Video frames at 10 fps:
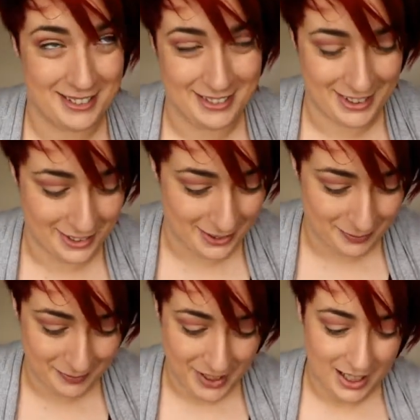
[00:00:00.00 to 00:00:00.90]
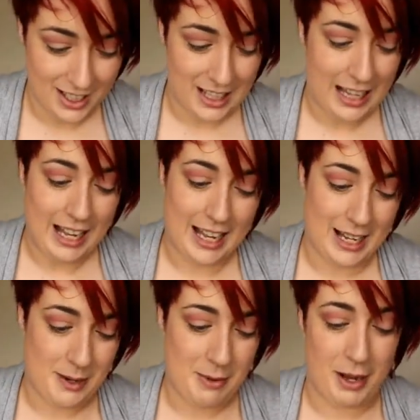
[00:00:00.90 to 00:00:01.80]
You know.
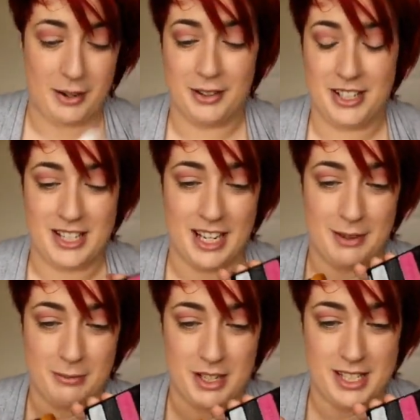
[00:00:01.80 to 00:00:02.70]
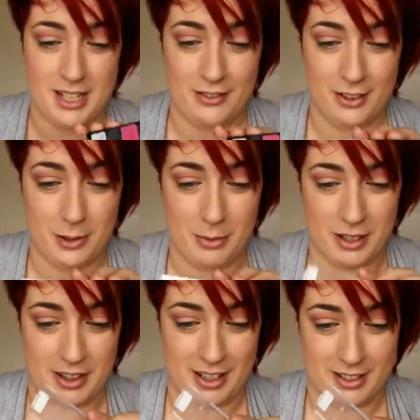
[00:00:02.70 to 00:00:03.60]
And I'm going to take my silver up
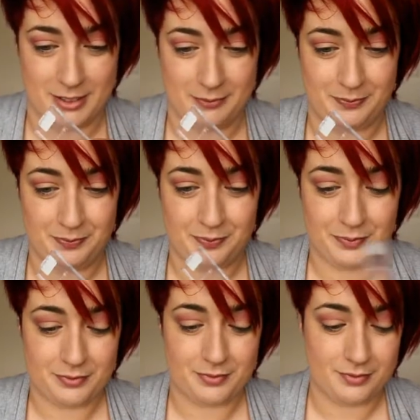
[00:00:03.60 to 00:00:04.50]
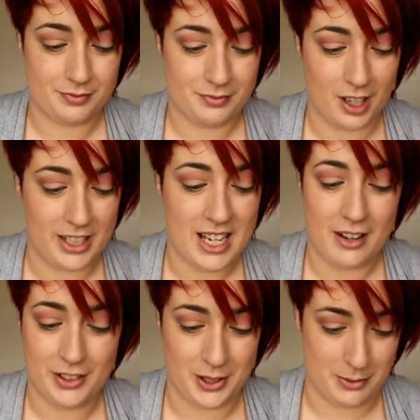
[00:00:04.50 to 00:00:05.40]
on that. I
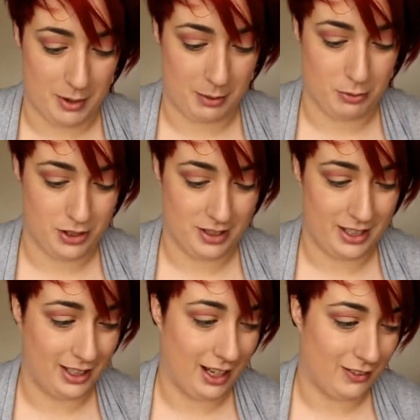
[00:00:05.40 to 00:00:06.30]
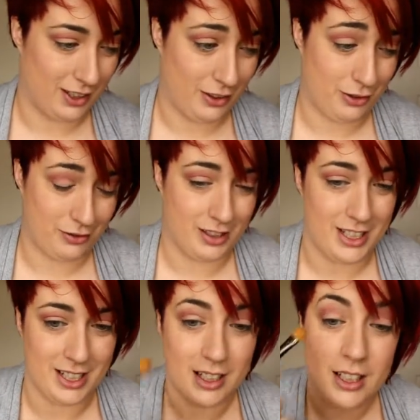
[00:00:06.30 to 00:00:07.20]
never use MAC brushes. I think I have like
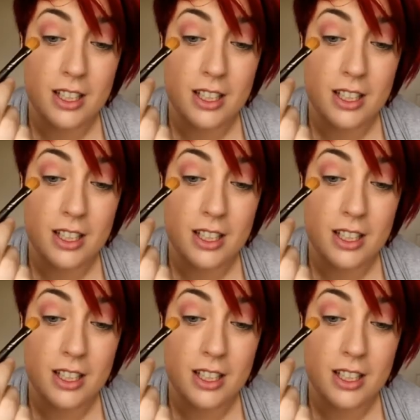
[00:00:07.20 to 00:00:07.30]
3.